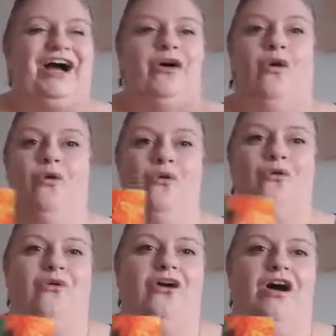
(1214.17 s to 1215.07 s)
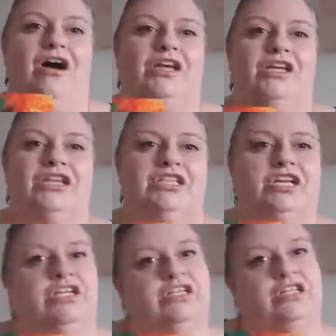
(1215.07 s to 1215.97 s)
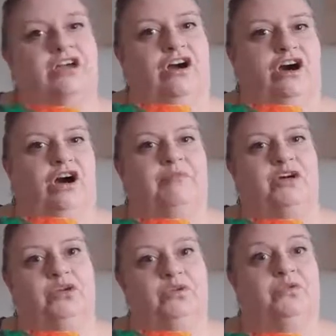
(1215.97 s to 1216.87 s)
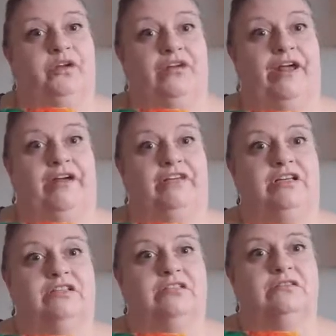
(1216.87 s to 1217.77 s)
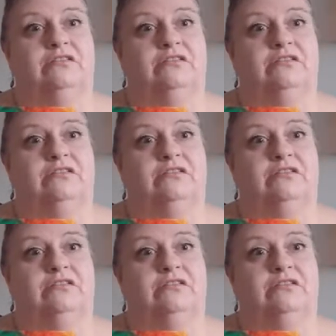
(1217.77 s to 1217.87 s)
Or are you going to go to the calmer, cooler areas?